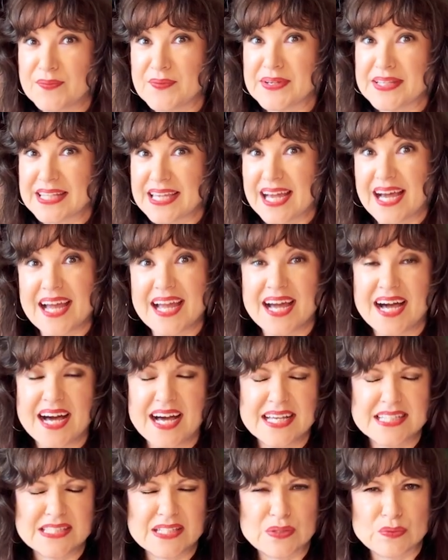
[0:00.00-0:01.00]
really high
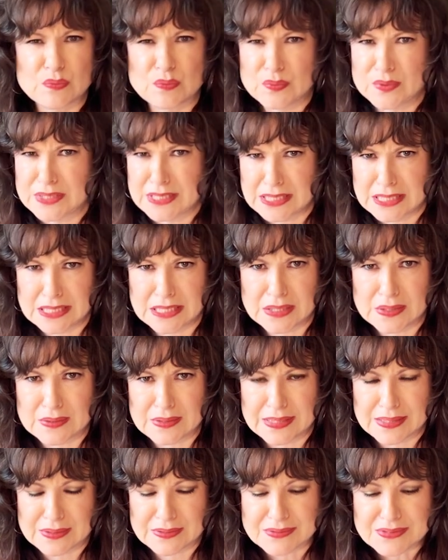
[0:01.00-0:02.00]
highs and really low
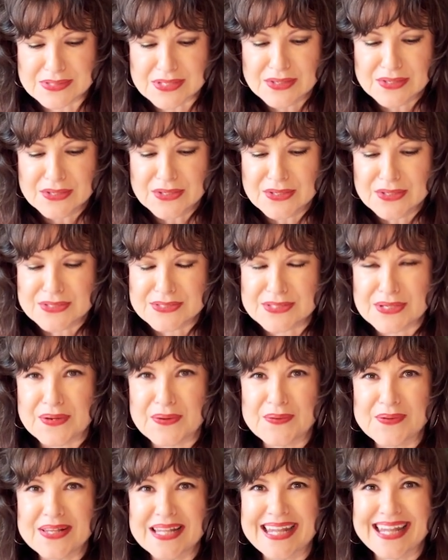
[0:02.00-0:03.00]
lows,
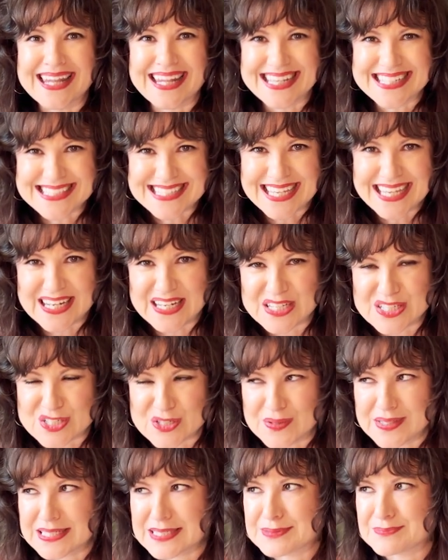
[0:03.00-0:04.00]
so let's get
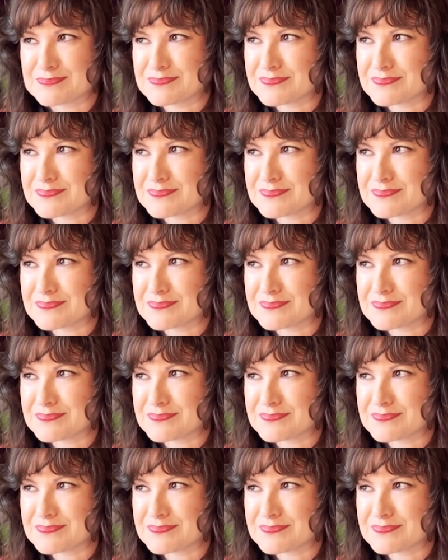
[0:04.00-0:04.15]
into it.